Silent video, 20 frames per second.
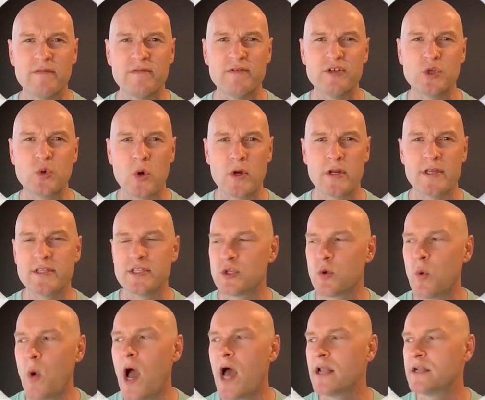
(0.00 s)
short and
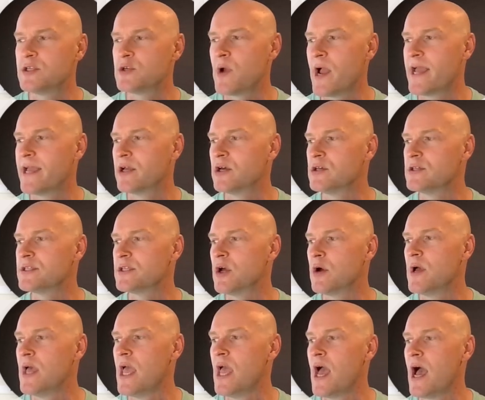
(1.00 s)
squat triangle.
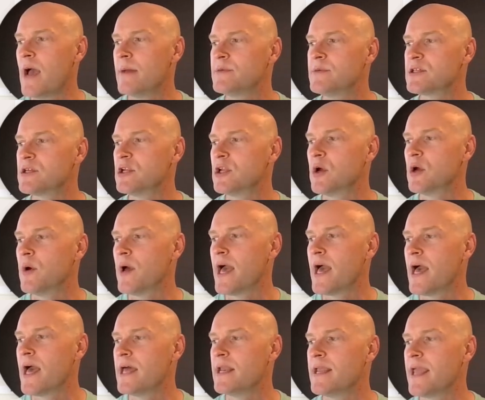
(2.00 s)
So I'm just going to go
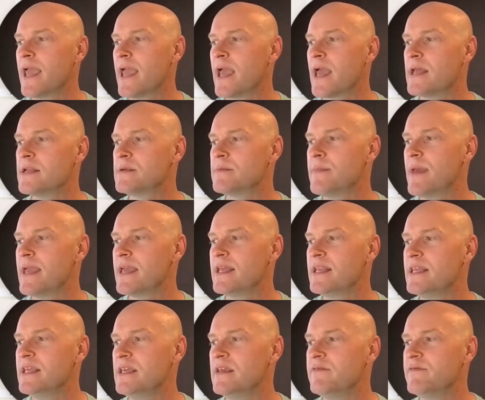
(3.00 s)
ahead and make
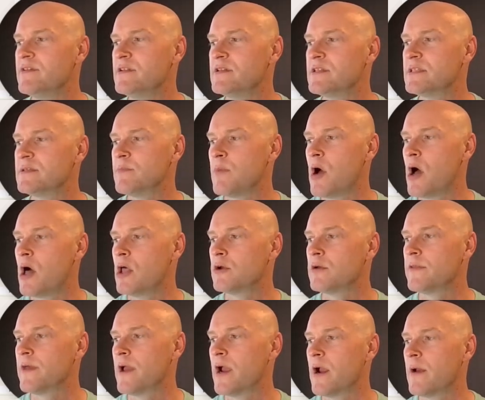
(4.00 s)
it even
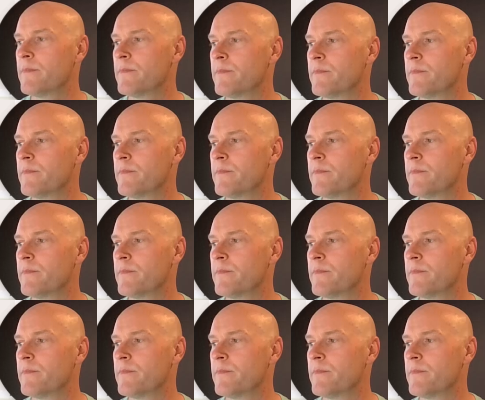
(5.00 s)
smaller there.